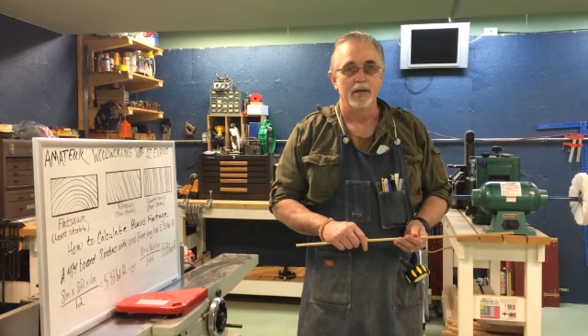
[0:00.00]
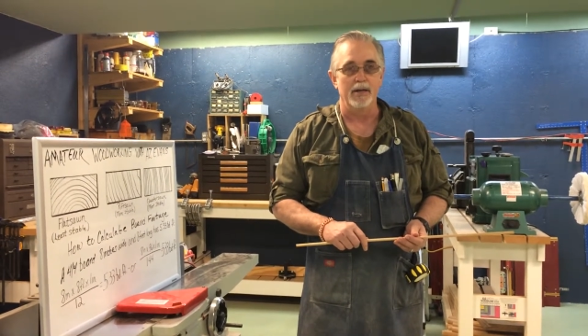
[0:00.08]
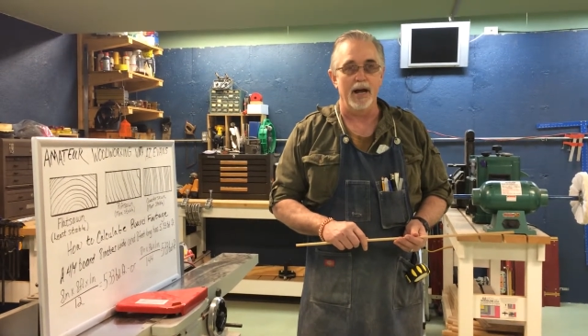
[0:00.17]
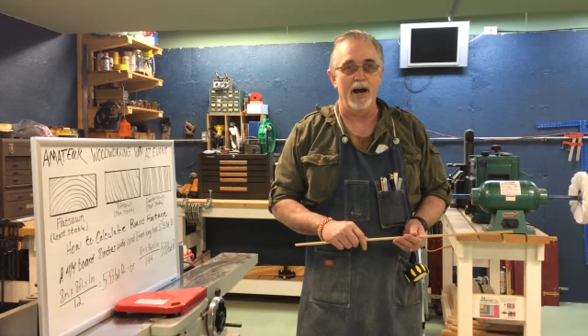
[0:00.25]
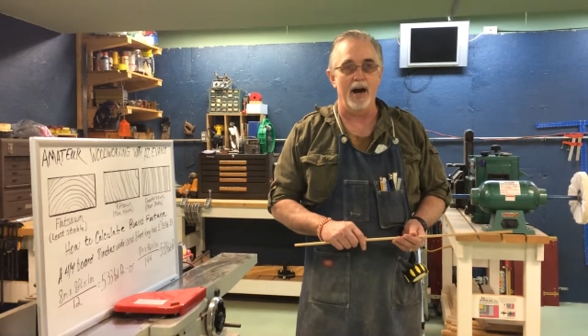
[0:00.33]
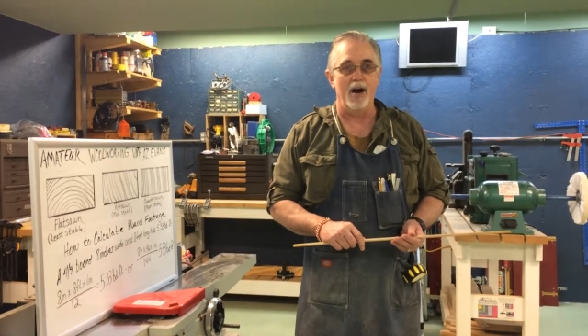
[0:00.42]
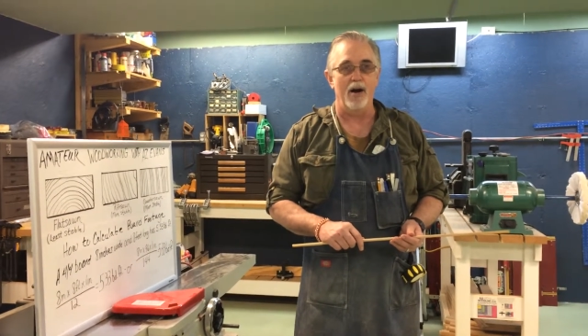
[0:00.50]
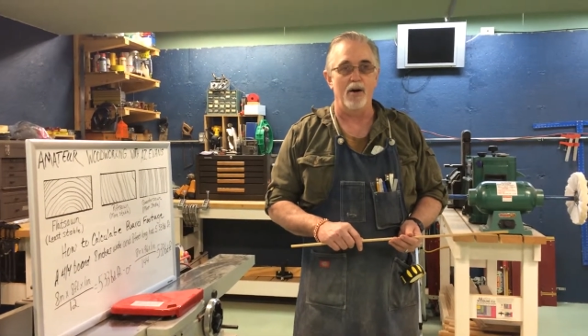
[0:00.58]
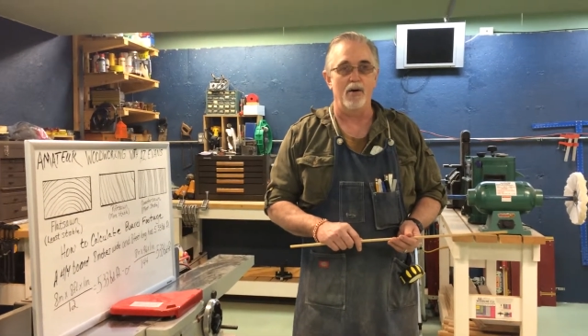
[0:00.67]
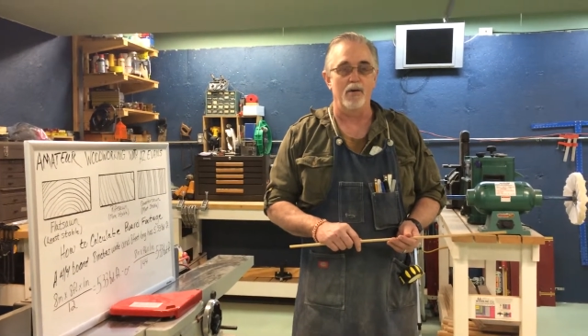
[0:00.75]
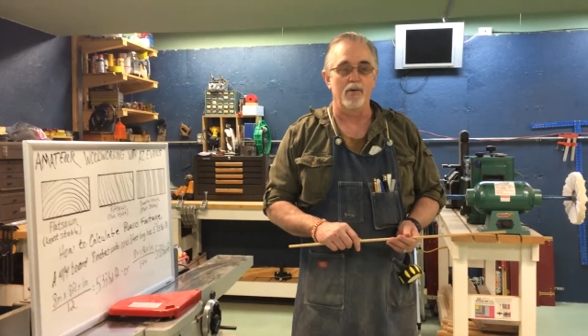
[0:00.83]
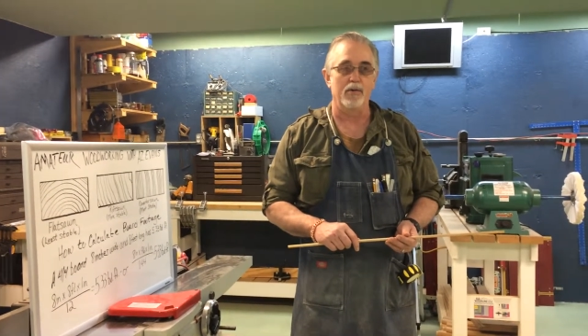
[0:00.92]

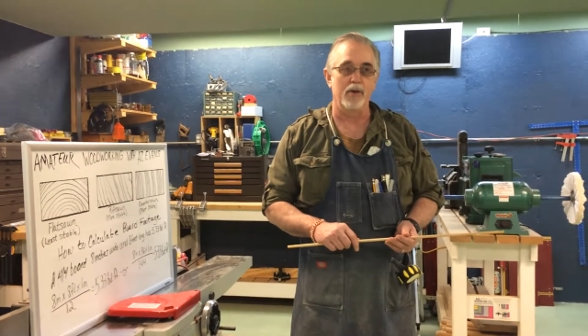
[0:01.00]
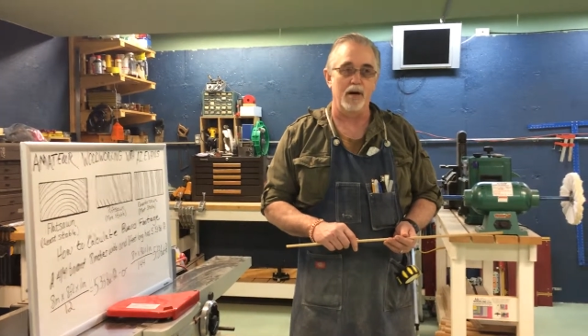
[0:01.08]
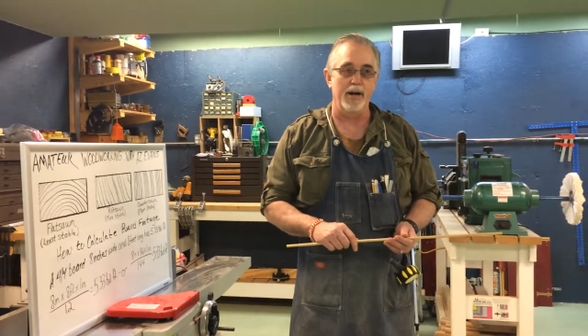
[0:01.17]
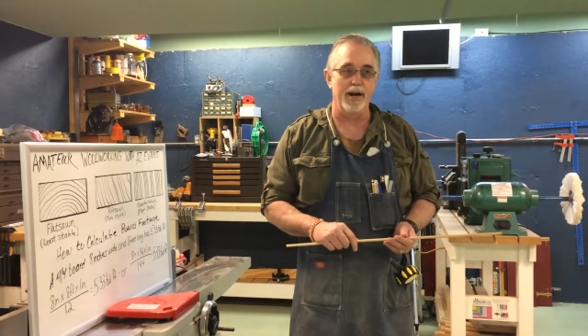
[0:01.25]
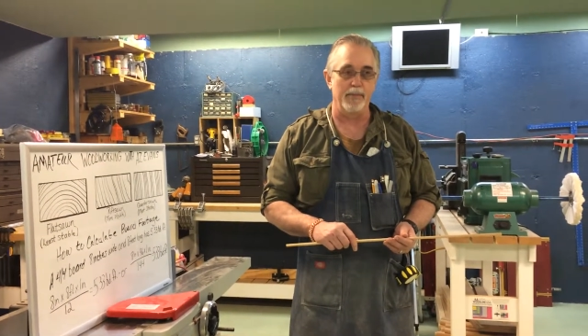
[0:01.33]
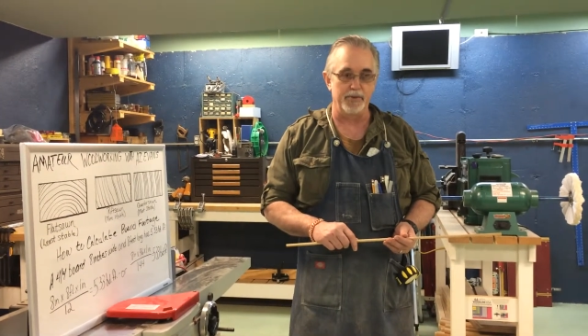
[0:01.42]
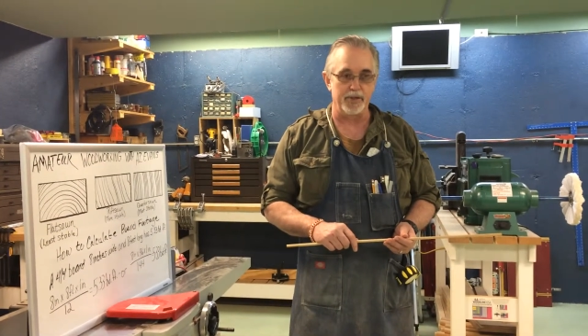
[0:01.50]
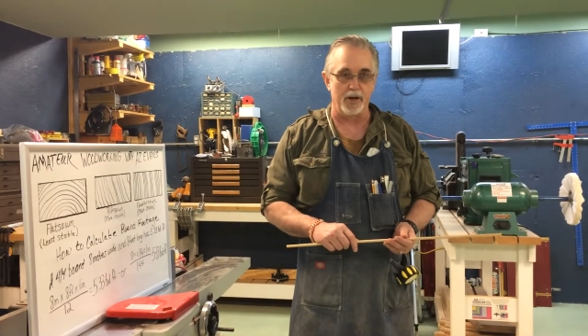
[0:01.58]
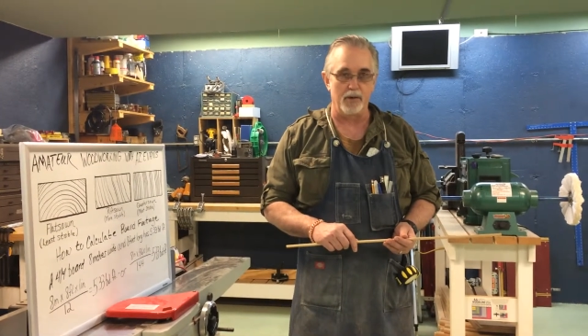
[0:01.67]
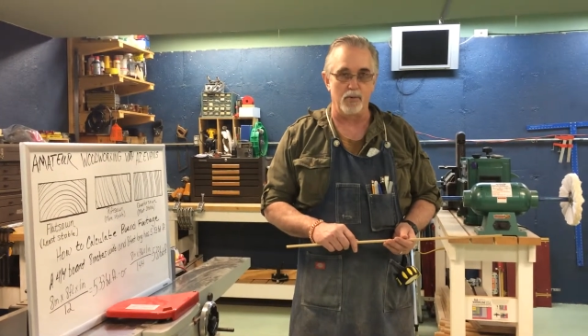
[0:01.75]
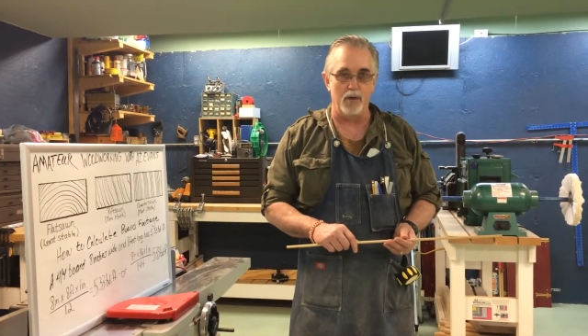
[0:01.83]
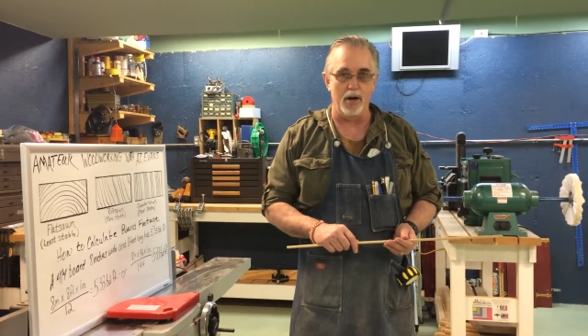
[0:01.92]
Now, on
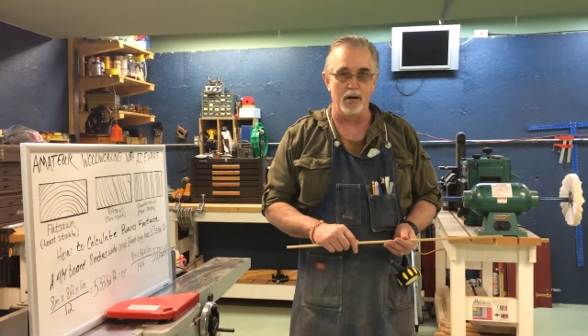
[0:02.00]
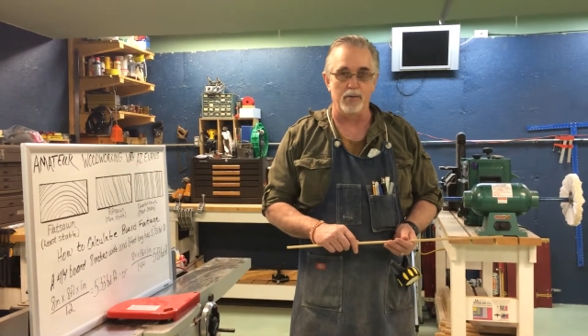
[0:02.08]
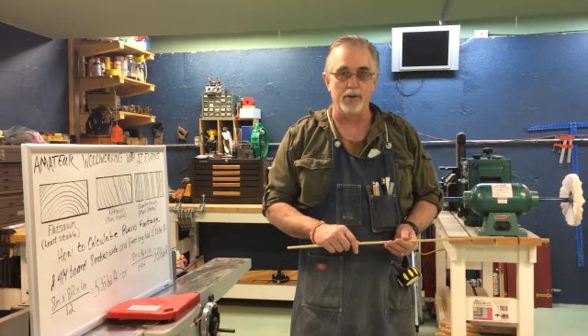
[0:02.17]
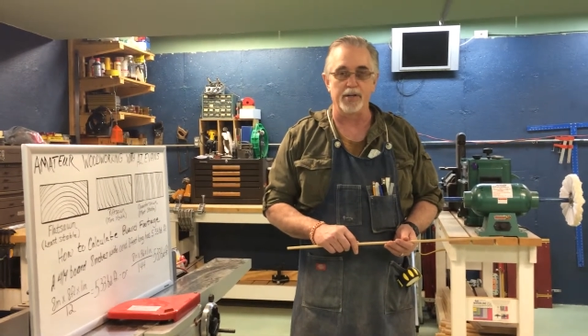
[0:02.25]
episode 1,